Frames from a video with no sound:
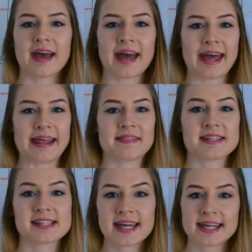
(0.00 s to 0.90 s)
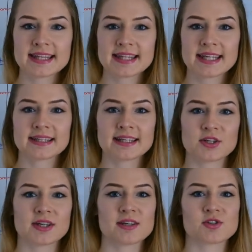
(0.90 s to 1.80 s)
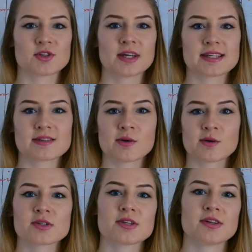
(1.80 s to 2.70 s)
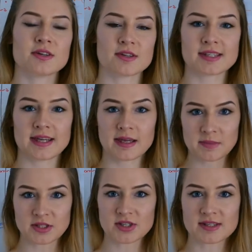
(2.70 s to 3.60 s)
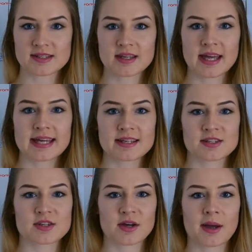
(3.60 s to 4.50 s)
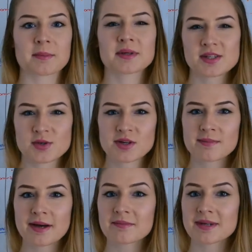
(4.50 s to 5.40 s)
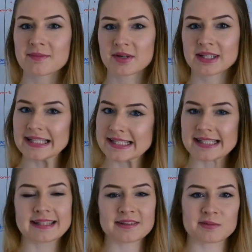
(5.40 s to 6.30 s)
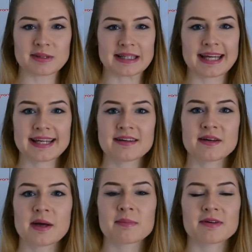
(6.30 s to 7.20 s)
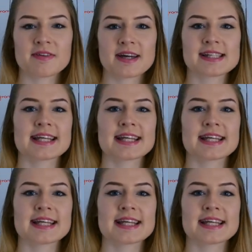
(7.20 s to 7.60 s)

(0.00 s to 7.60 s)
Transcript: And the second thing that you can do is also use images. So I'm going to talk about mnemonics a little bit later, but first